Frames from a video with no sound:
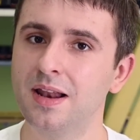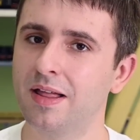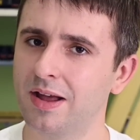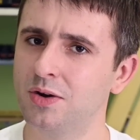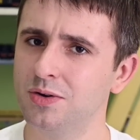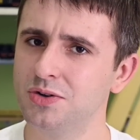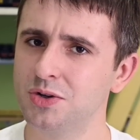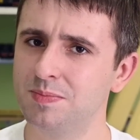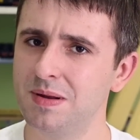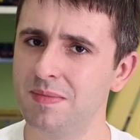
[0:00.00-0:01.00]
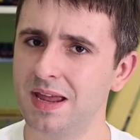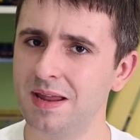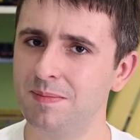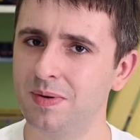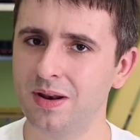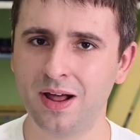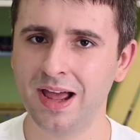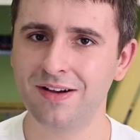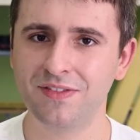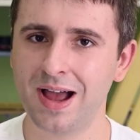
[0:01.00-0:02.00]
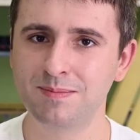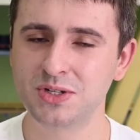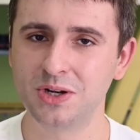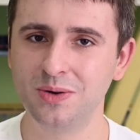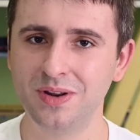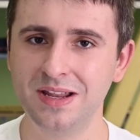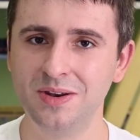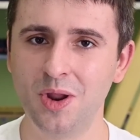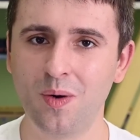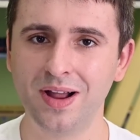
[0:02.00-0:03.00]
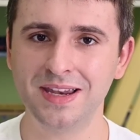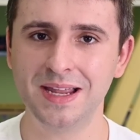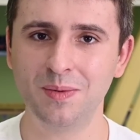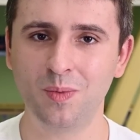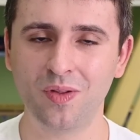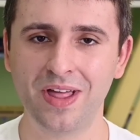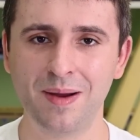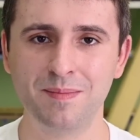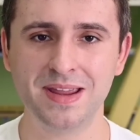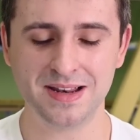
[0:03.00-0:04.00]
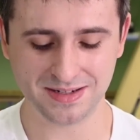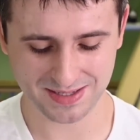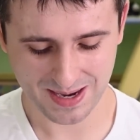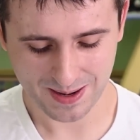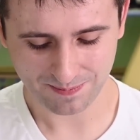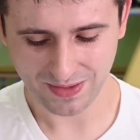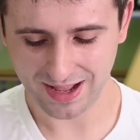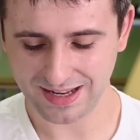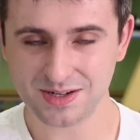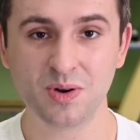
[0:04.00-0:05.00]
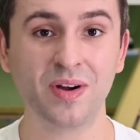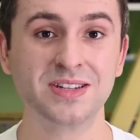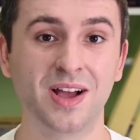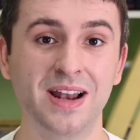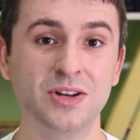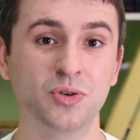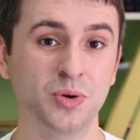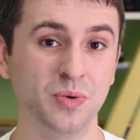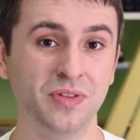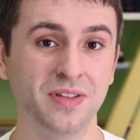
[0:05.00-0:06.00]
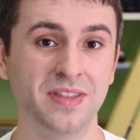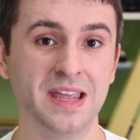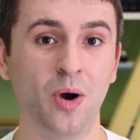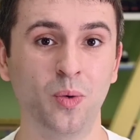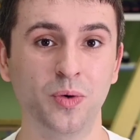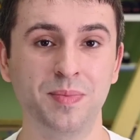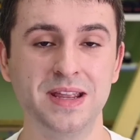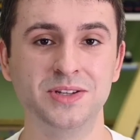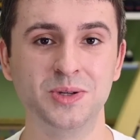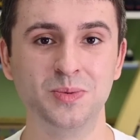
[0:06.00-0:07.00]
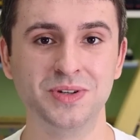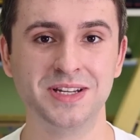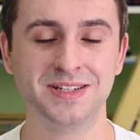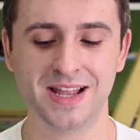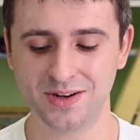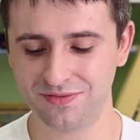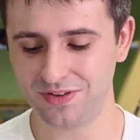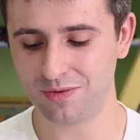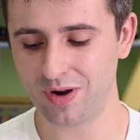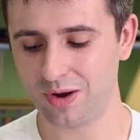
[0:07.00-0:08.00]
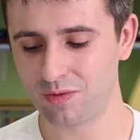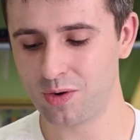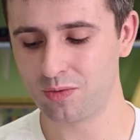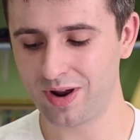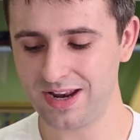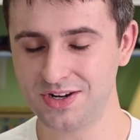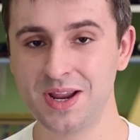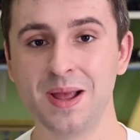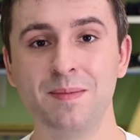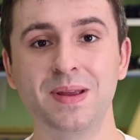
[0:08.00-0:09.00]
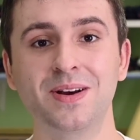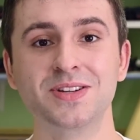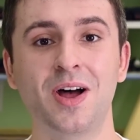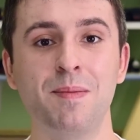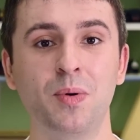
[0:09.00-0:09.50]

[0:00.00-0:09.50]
It could just be me, but I have absolutely no idea what that means. And it's not entirely true that the old P2 was intended for the railroad range, because I